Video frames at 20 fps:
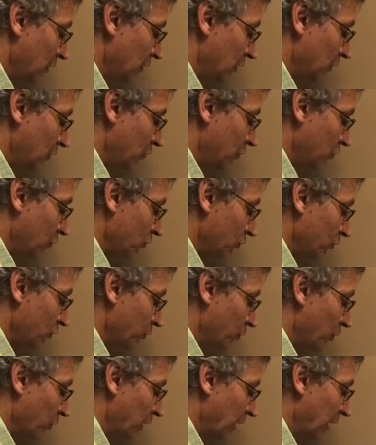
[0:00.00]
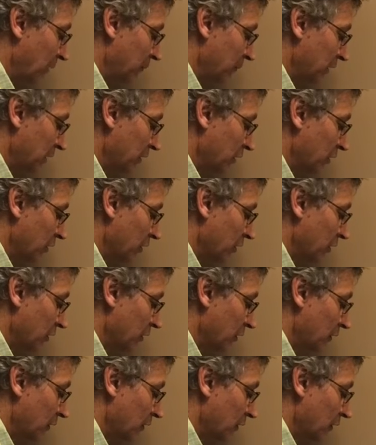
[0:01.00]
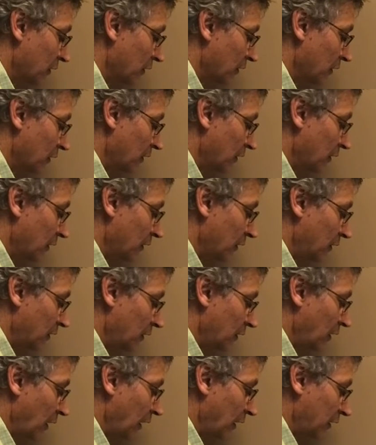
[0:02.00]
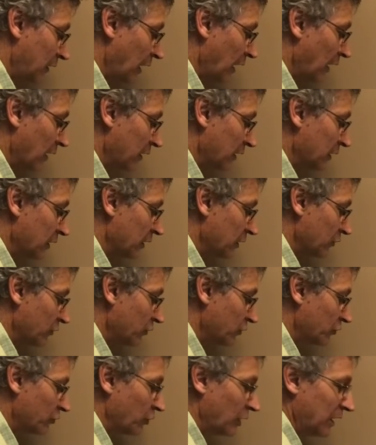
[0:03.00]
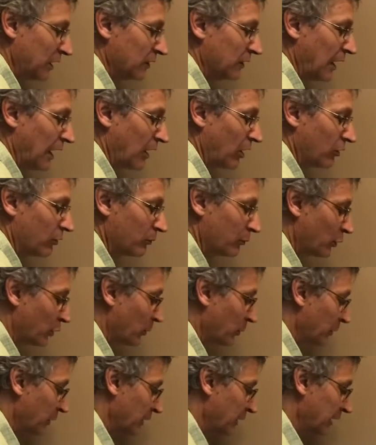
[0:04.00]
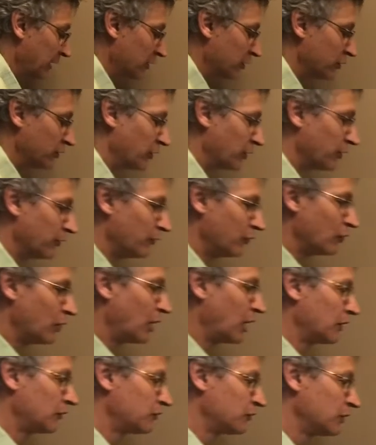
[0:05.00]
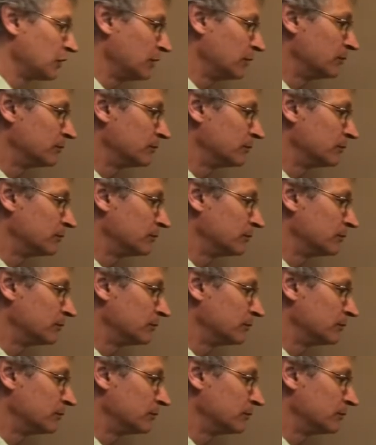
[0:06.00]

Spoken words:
newtons per amp meter. And yeah, it is straight down perpendicular to the velocity.